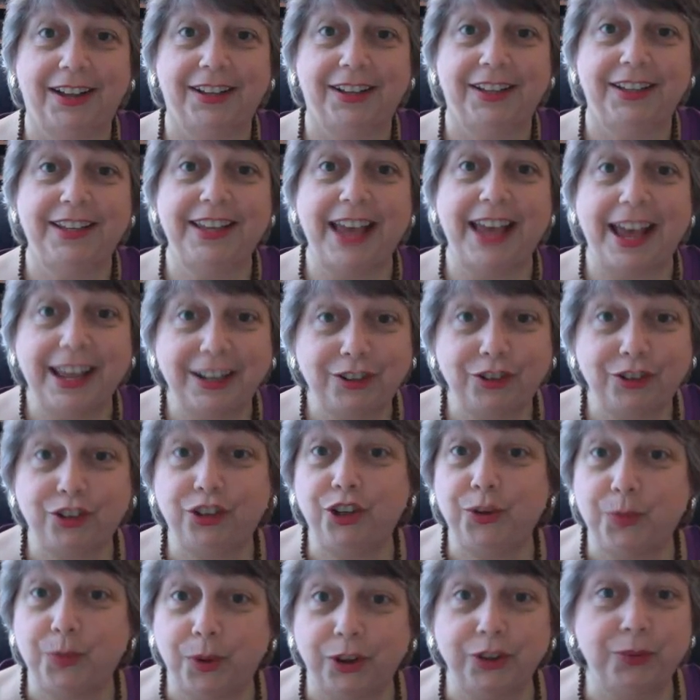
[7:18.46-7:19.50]
Yes,
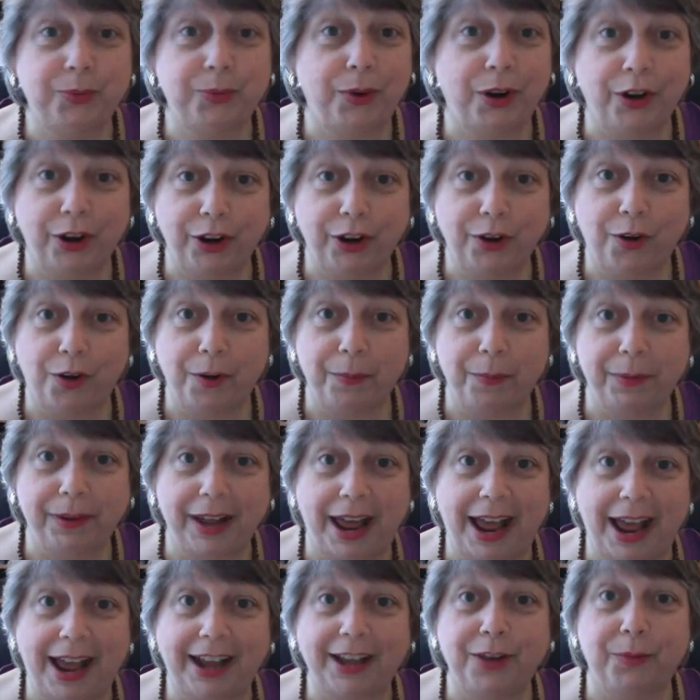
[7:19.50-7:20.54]
she was wearing all
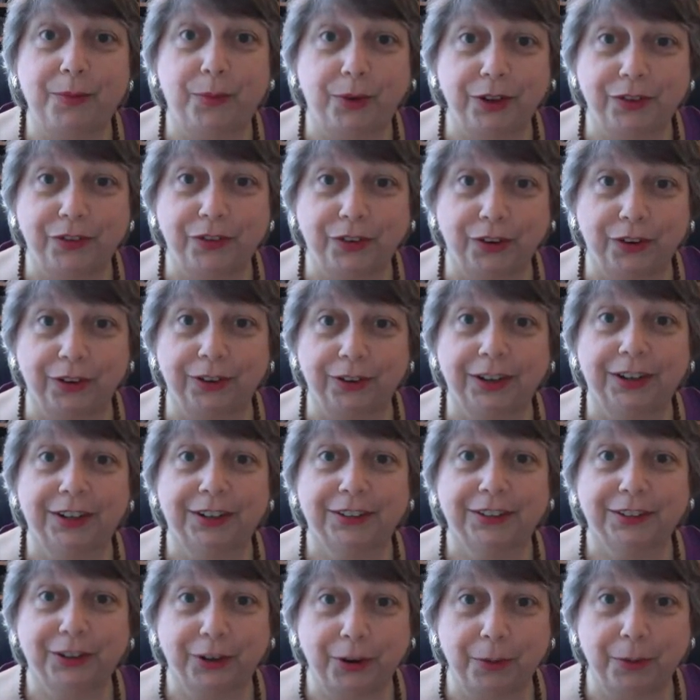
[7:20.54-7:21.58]
black and one of her
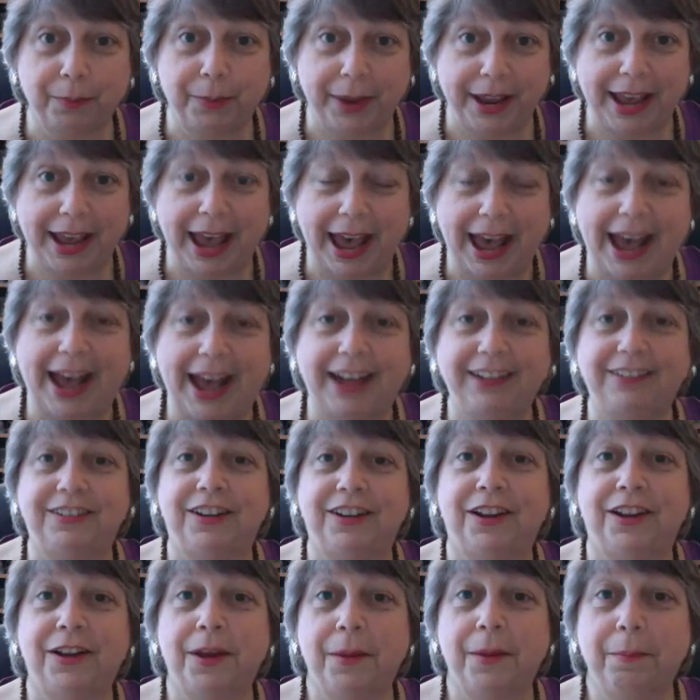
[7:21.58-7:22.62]
big
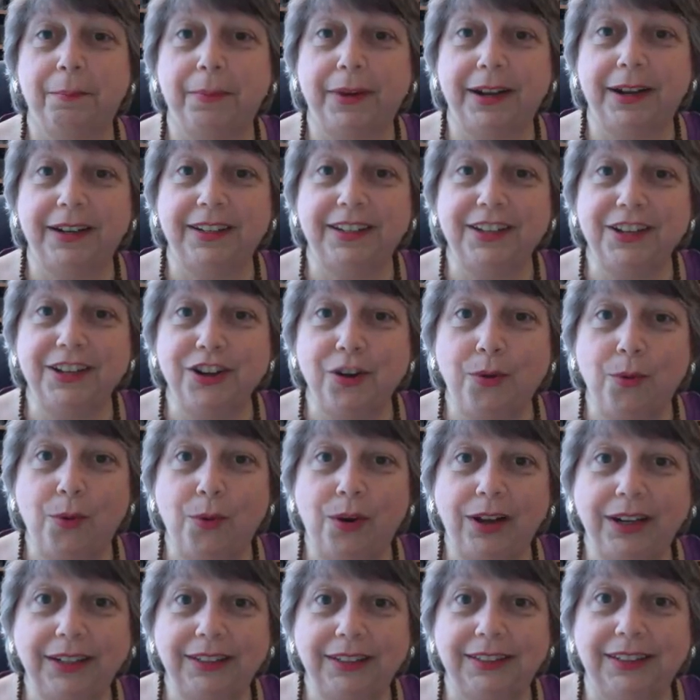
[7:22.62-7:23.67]
hats. But you know
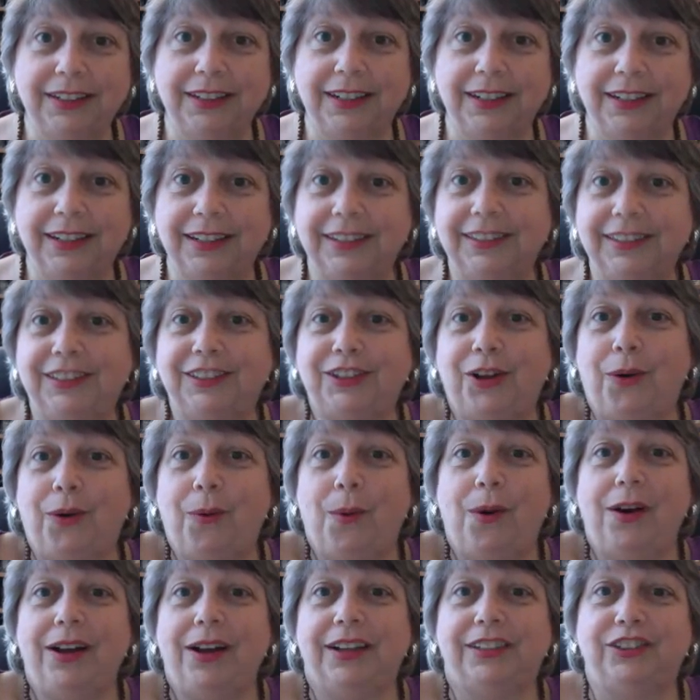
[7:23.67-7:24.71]
what? So
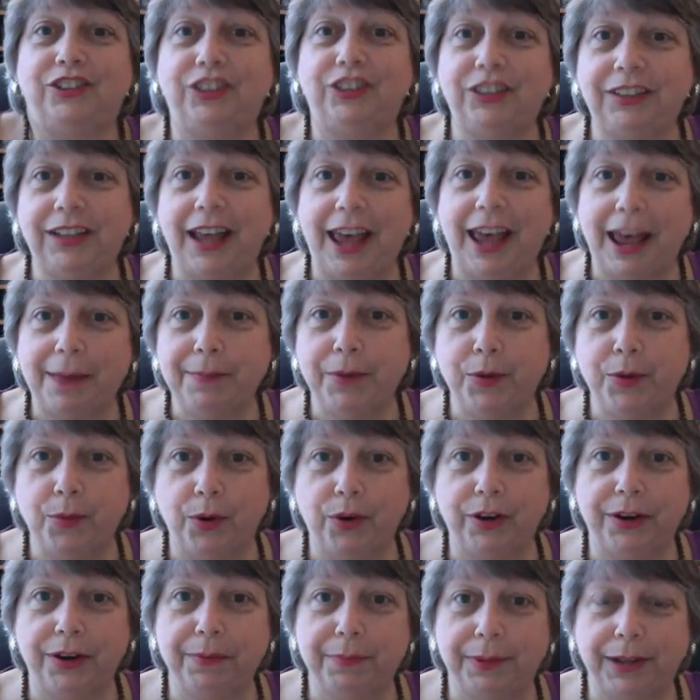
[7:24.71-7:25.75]
what? She's happy
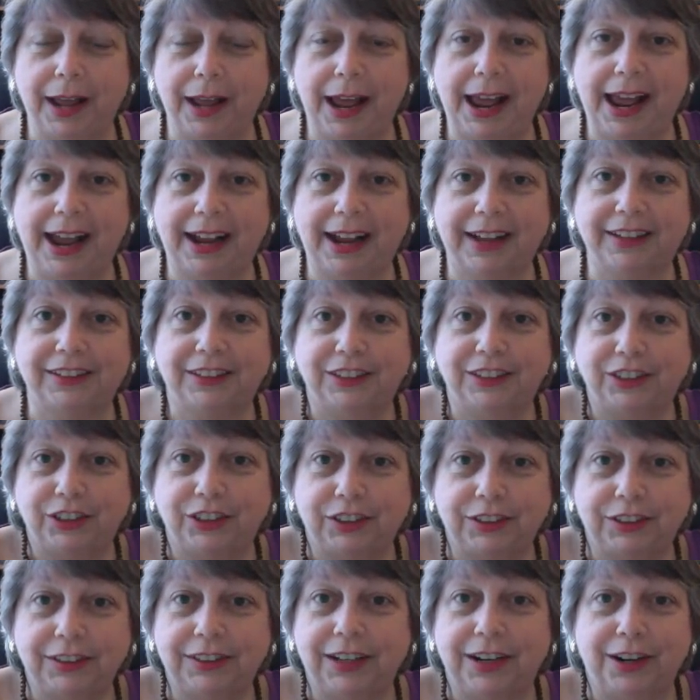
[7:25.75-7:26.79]
wearing black.
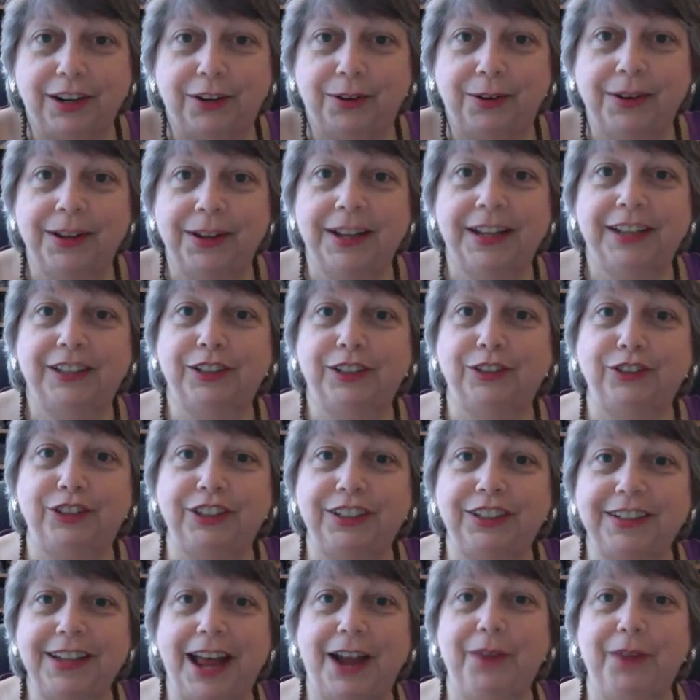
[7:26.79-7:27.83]
You know, so
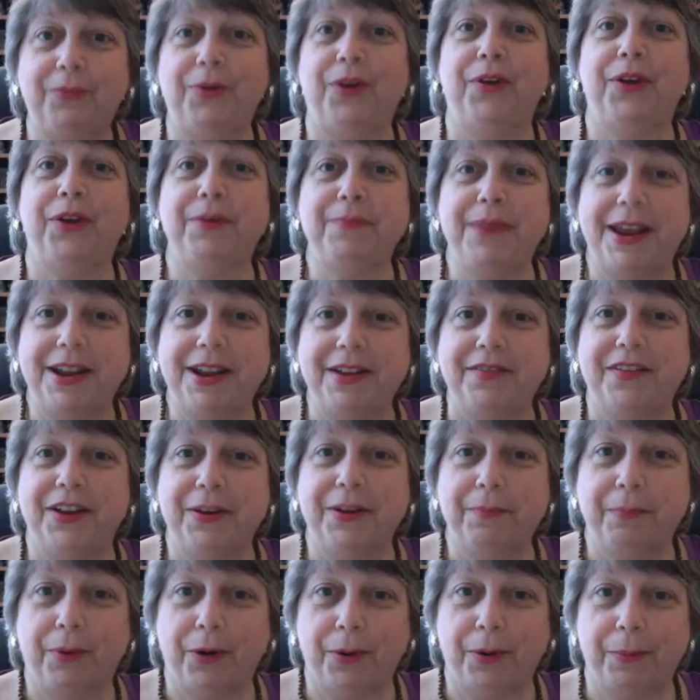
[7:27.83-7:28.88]
she's not wearing Main
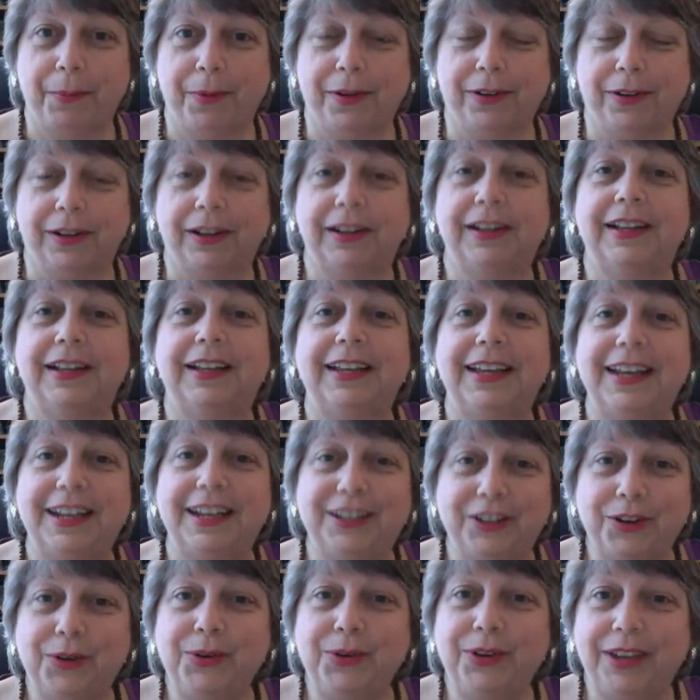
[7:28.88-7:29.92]
Event purple.
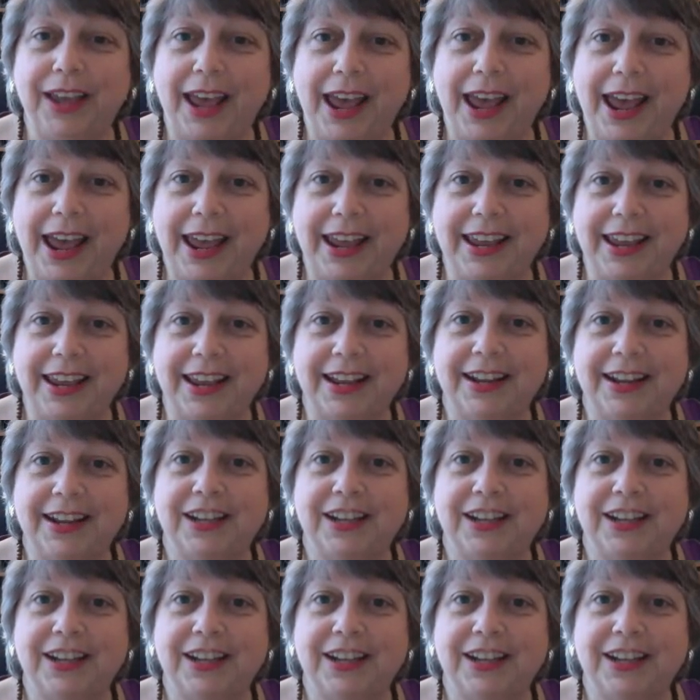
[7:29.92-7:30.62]
It's okay.